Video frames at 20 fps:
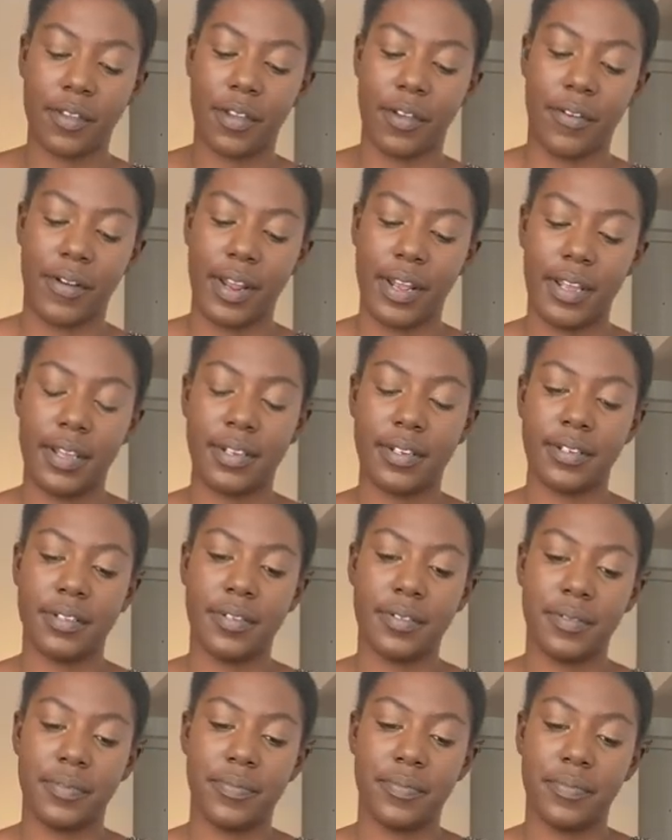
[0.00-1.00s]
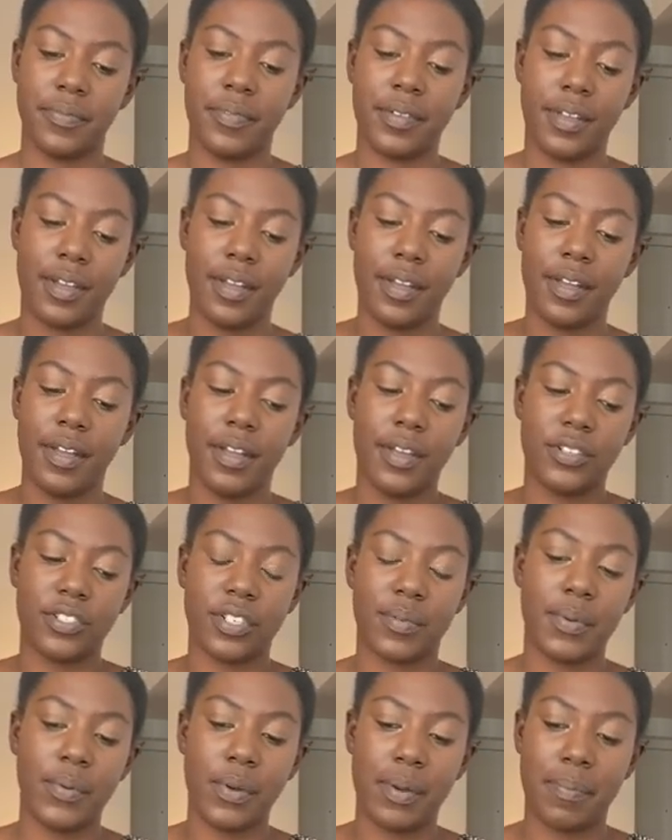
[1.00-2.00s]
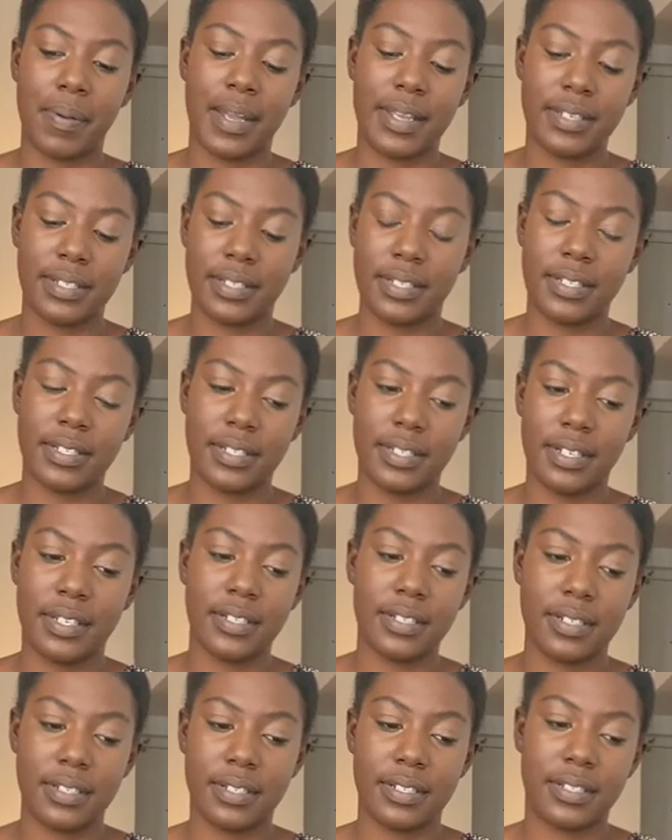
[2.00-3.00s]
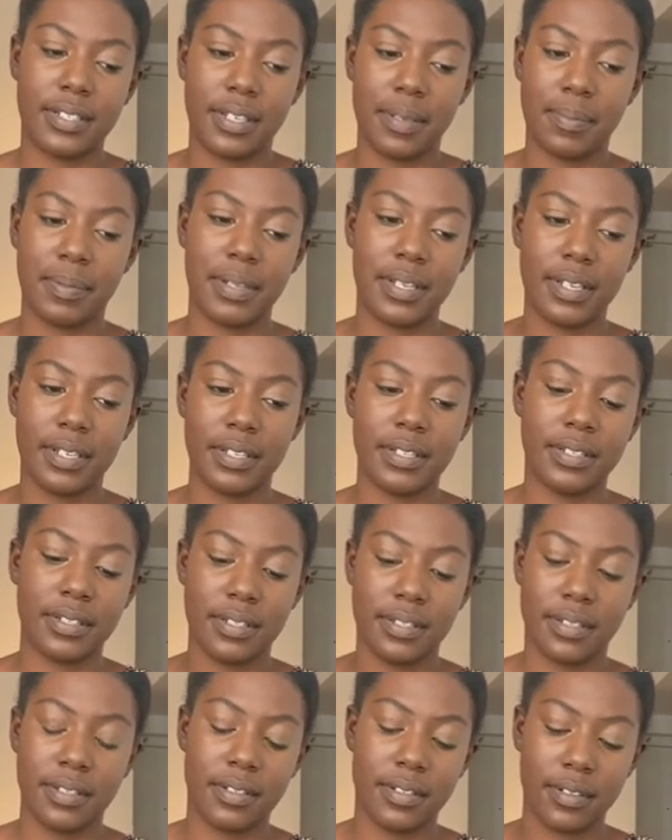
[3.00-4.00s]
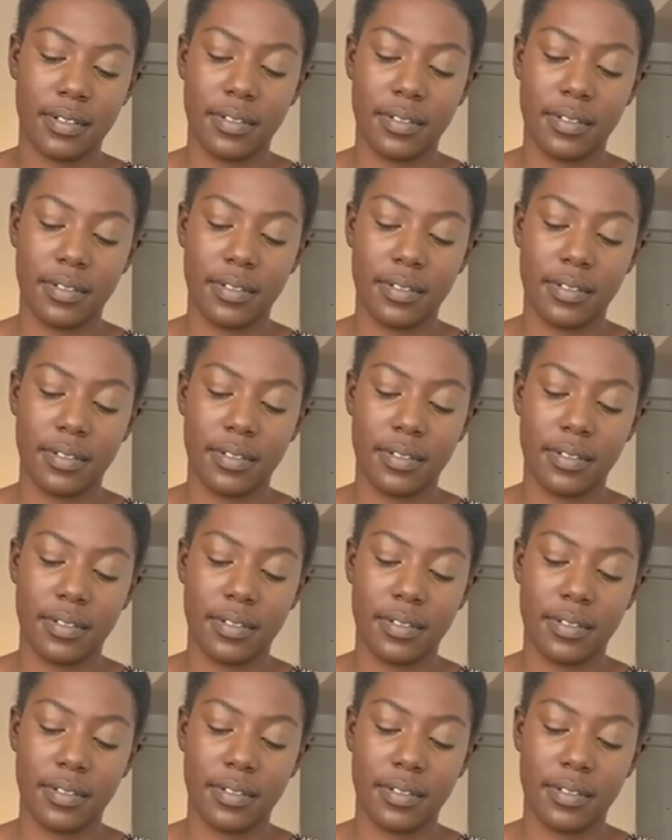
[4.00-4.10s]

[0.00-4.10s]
right. Show me what Pisces needs to see, please.